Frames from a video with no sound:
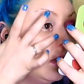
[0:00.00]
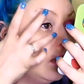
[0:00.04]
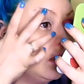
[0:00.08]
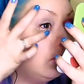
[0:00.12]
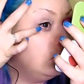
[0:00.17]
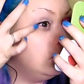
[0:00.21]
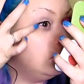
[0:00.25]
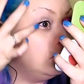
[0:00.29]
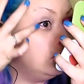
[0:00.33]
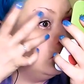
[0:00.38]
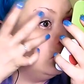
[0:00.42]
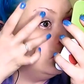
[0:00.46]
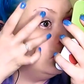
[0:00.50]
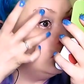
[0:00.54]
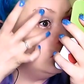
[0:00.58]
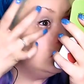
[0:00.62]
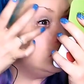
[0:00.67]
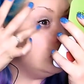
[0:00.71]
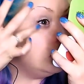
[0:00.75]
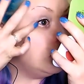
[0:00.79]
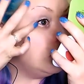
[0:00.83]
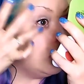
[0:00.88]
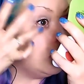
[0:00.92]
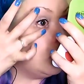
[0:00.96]
not to
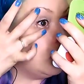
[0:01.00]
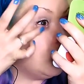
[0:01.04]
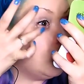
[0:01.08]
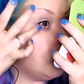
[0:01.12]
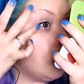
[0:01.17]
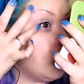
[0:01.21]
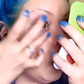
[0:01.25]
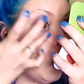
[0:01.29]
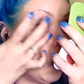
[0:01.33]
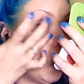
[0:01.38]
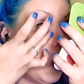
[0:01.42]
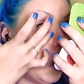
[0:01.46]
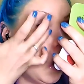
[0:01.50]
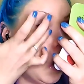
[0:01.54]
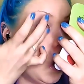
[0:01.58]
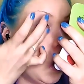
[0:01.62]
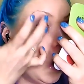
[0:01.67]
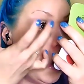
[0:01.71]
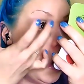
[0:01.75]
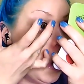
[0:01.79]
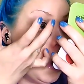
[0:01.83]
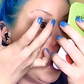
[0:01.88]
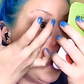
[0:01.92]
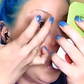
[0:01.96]
go
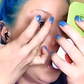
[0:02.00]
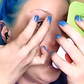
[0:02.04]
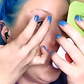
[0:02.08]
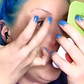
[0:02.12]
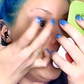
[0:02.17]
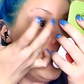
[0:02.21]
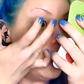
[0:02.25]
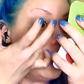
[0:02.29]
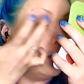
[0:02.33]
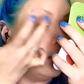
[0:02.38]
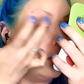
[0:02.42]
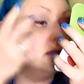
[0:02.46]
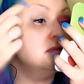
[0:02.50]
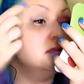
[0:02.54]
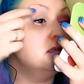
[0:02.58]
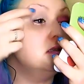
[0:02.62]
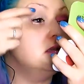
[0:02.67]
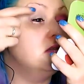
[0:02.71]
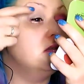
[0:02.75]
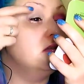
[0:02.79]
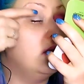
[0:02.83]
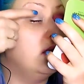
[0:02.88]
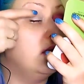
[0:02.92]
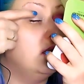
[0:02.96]
into the
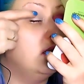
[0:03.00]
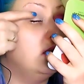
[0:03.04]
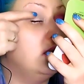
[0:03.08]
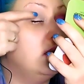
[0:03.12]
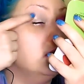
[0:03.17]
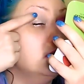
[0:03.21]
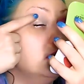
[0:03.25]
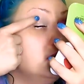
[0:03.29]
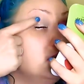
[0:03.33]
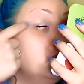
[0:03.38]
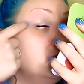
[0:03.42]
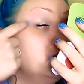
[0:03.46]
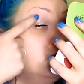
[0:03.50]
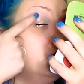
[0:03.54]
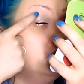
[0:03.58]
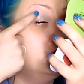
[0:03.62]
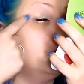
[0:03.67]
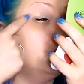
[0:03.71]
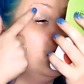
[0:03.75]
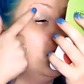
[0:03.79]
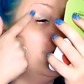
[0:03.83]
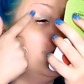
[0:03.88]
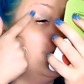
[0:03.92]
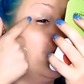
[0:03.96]
fine lines that you may
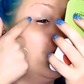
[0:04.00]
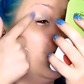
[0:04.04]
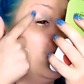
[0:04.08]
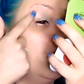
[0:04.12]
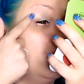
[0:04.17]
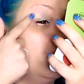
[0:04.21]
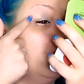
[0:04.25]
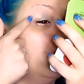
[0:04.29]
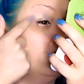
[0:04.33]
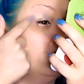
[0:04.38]
have